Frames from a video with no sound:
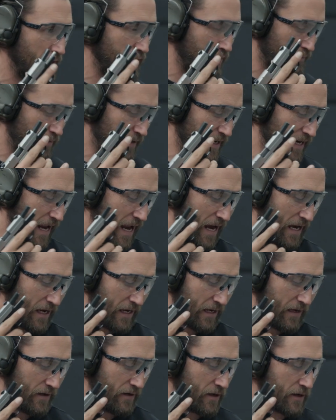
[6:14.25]

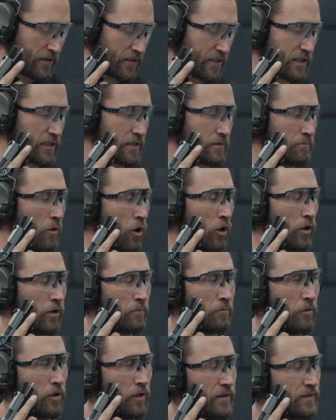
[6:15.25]
380, a smaller
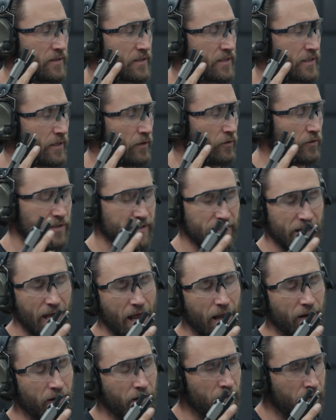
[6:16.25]
bullet, single stack,